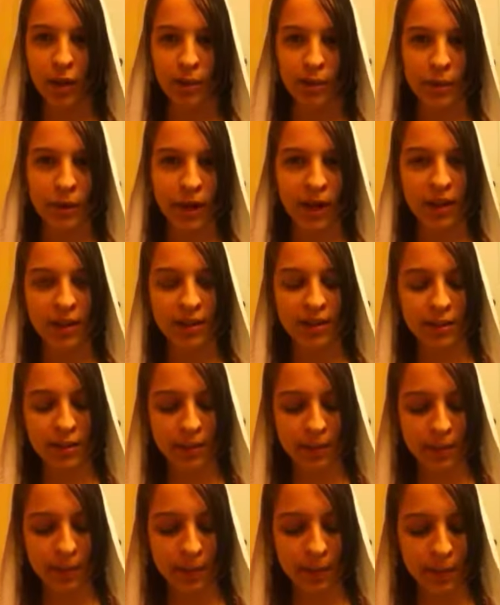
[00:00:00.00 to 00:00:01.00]
But I guess
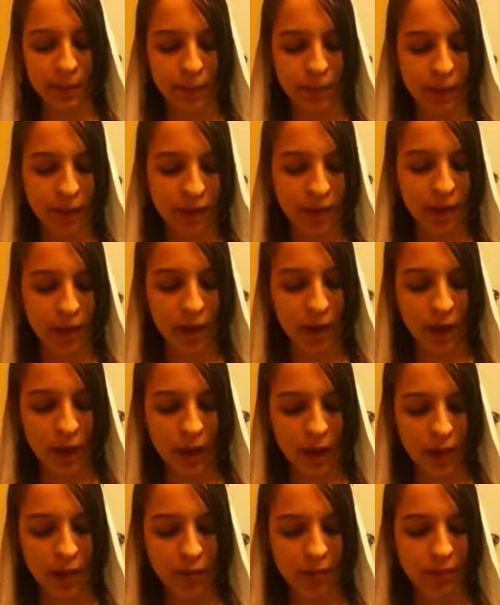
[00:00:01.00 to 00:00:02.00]
some people will say
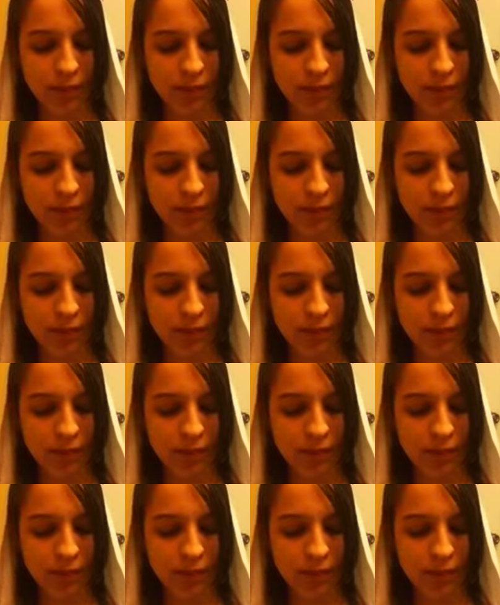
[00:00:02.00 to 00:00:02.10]
it.